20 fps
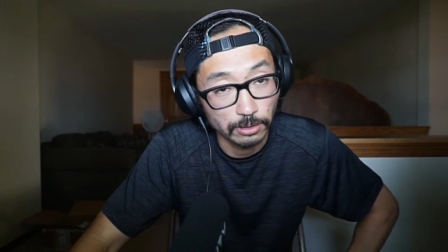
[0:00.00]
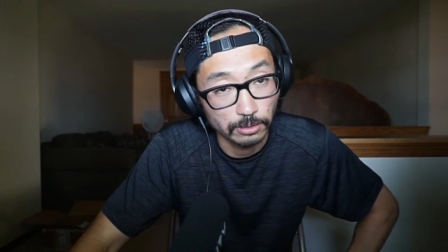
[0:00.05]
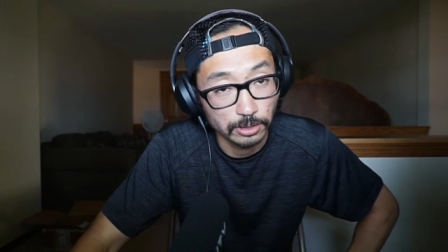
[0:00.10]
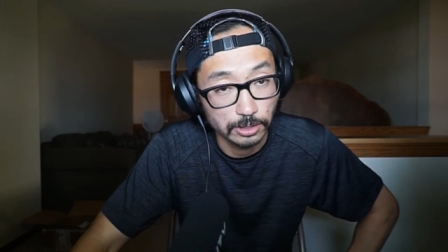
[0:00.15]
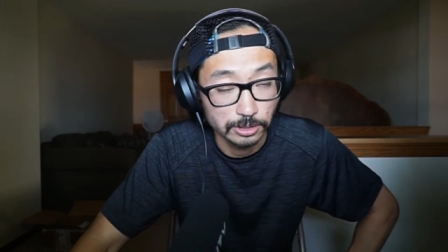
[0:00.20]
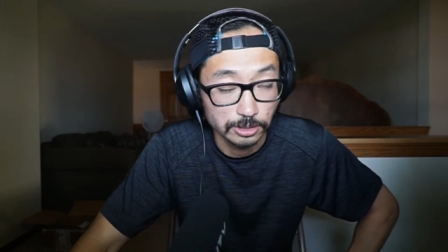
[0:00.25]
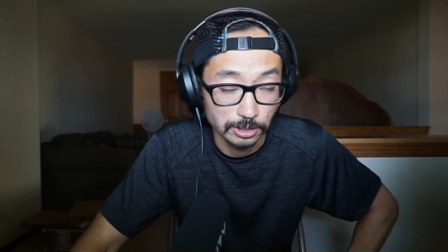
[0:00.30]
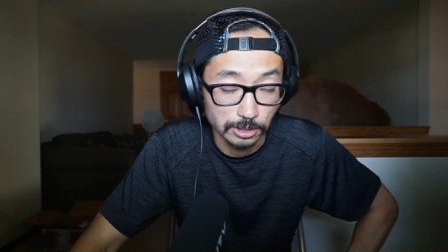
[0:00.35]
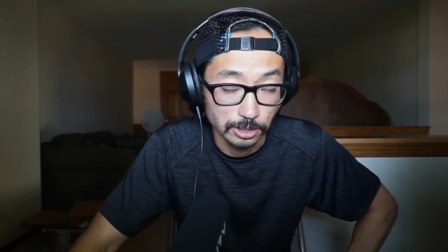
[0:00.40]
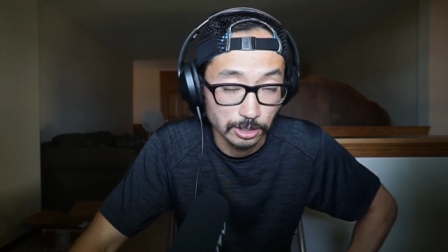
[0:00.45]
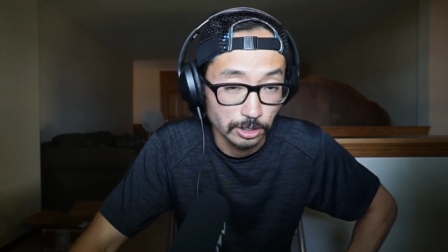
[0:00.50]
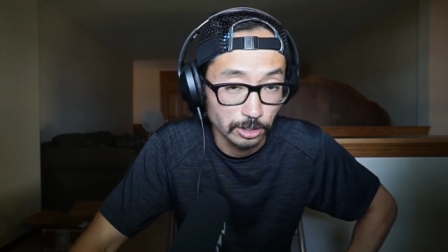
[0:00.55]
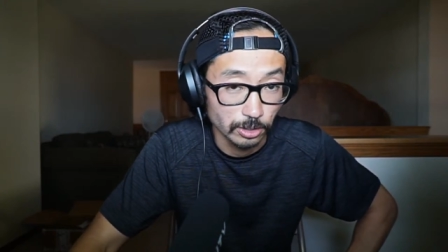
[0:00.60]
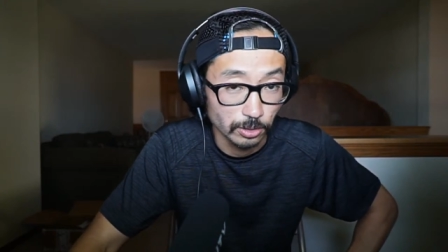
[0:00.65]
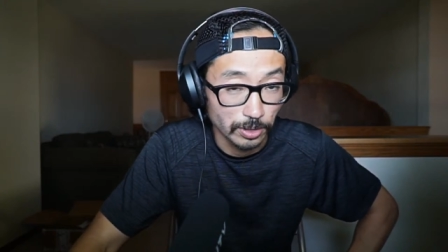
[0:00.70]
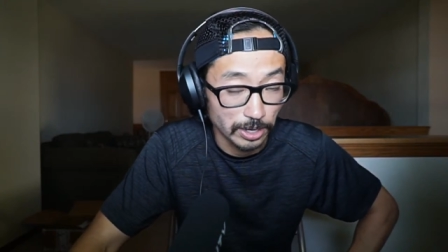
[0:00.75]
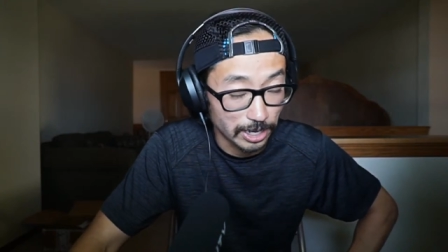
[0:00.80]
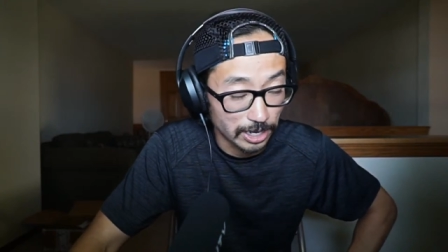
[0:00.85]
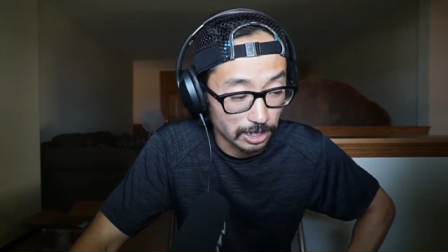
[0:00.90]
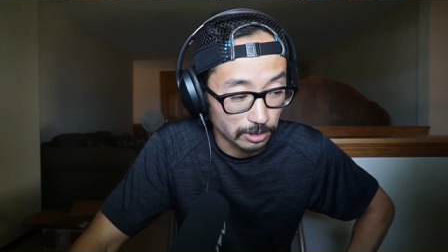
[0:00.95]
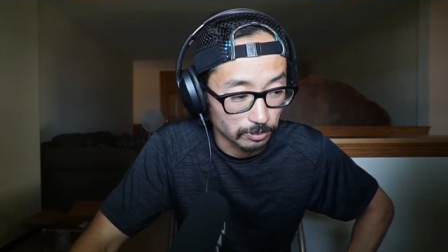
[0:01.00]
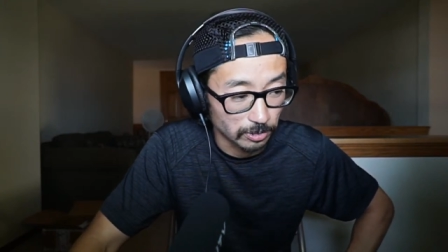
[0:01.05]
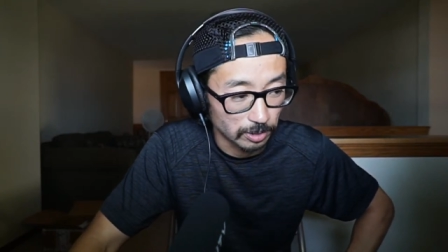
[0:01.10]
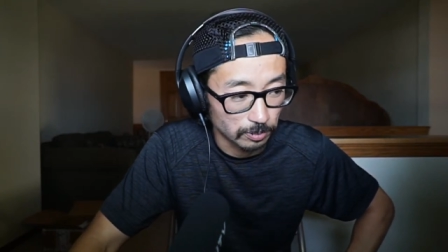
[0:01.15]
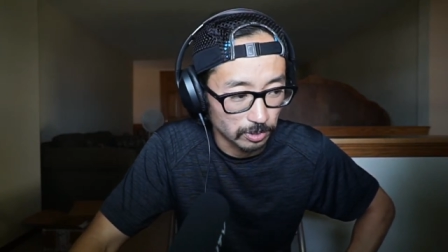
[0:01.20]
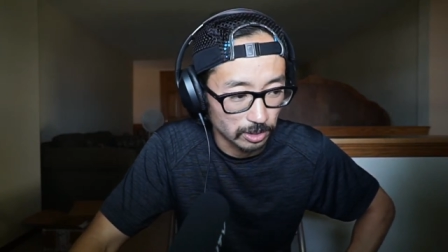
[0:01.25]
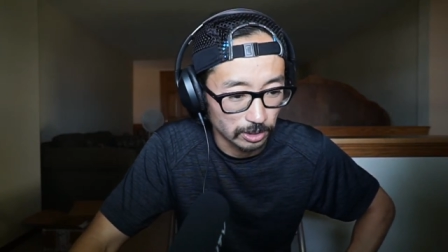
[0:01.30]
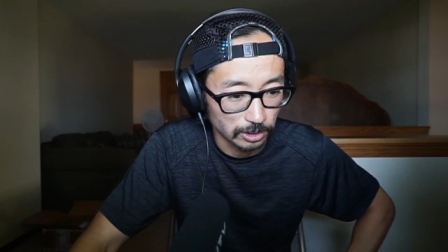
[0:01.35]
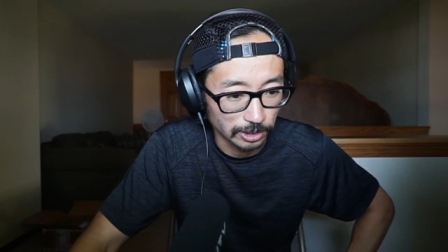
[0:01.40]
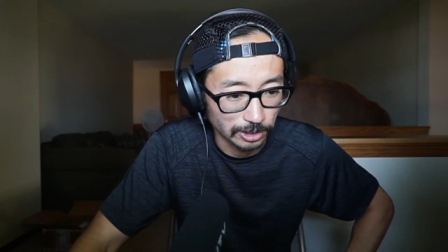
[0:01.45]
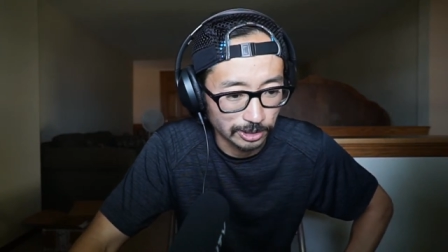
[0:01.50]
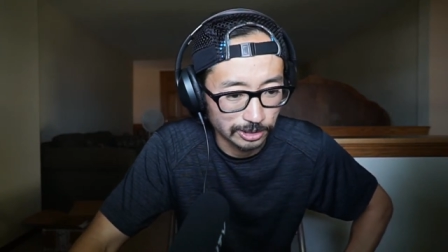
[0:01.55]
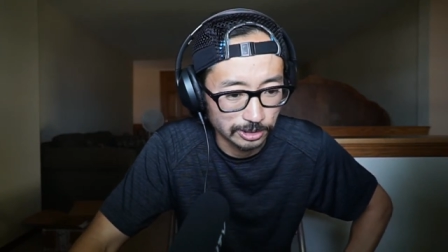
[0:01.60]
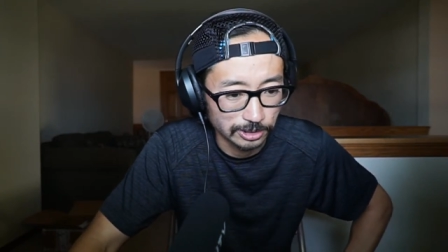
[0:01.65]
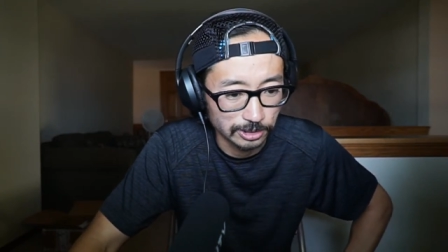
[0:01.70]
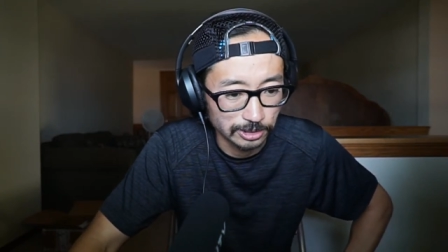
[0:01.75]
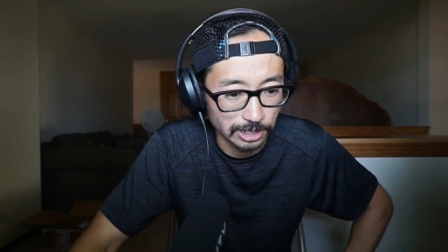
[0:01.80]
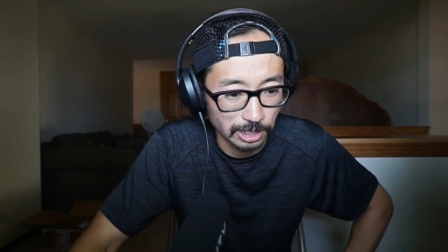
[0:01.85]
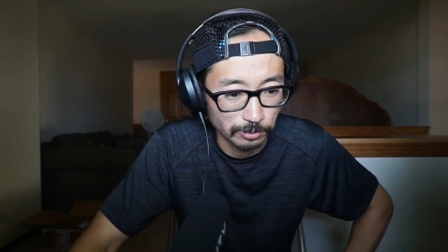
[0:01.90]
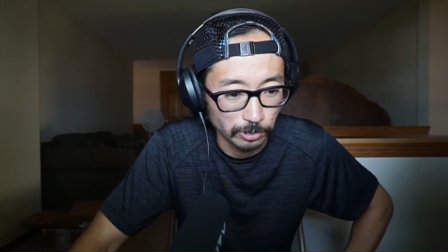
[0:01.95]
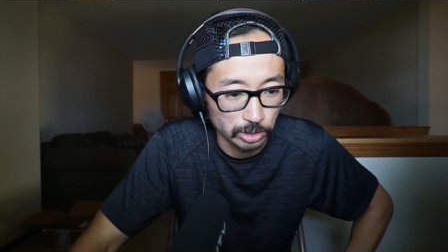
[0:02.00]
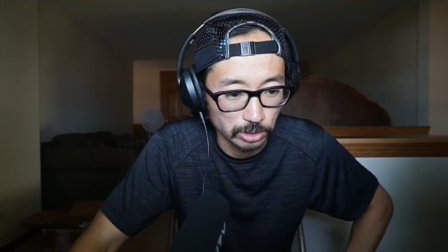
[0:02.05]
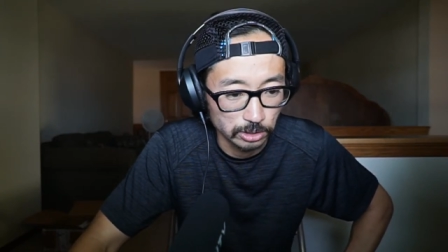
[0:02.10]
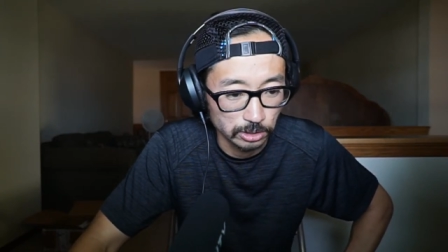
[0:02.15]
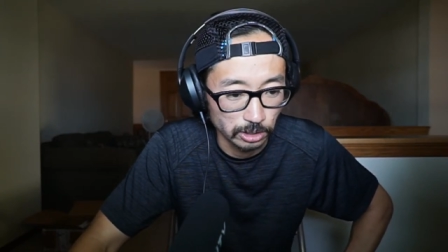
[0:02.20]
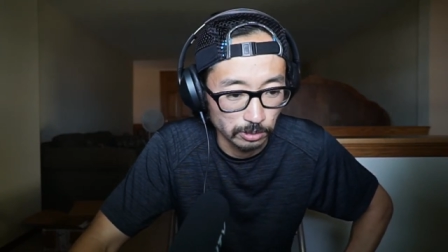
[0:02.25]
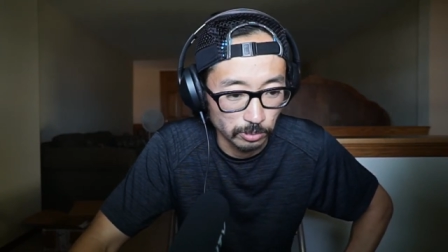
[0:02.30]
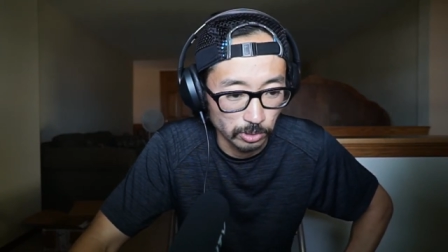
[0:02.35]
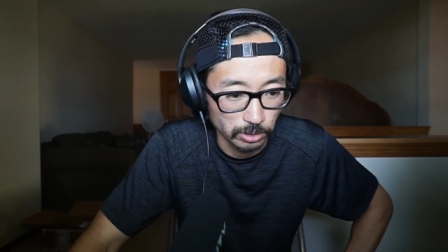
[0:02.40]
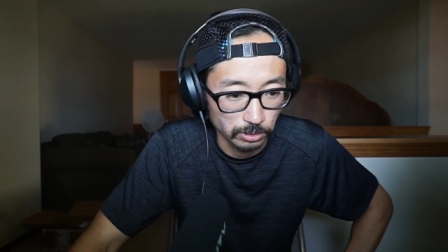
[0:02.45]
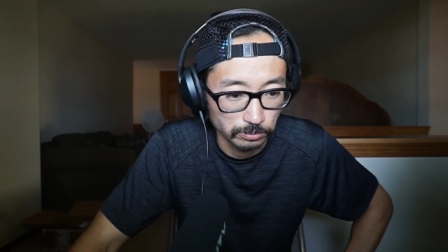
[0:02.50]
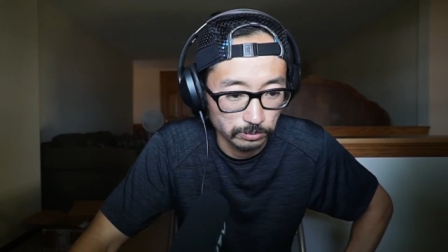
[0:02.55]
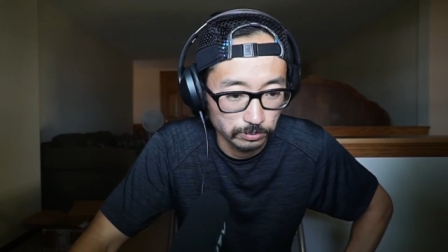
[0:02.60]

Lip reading: because then the Hero 8 might be like just that much cheaper.